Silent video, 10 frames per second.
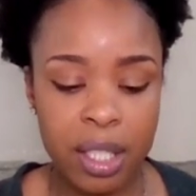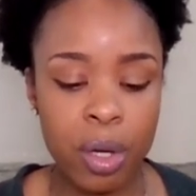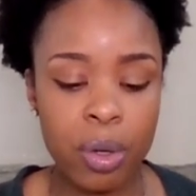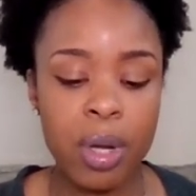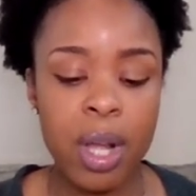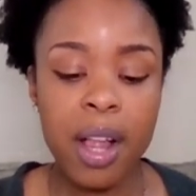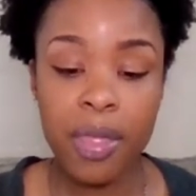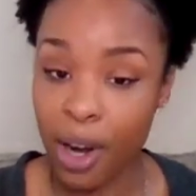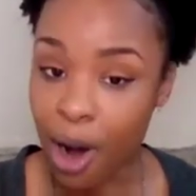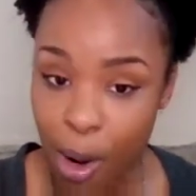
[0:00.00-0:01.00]
so
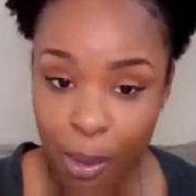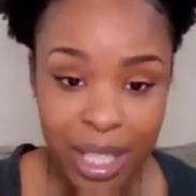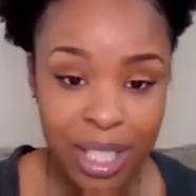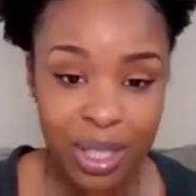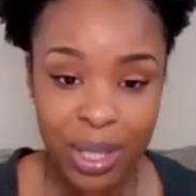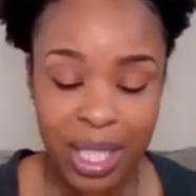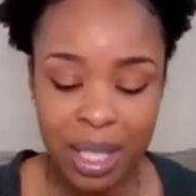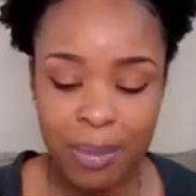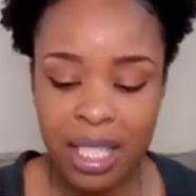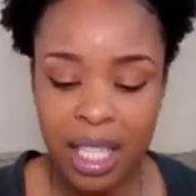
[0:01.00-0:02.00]
they're always doing it
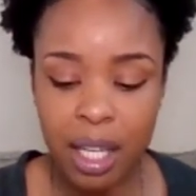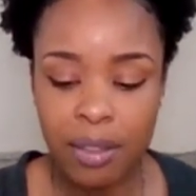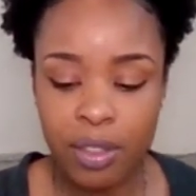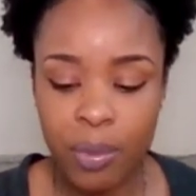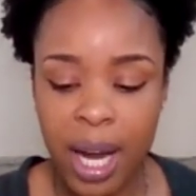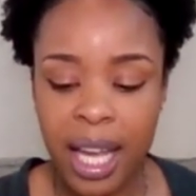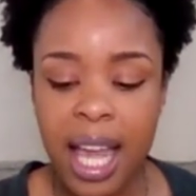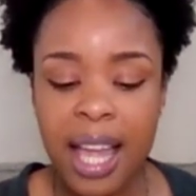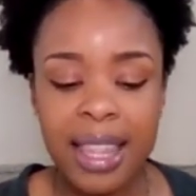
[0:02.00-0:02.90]
themselves, right?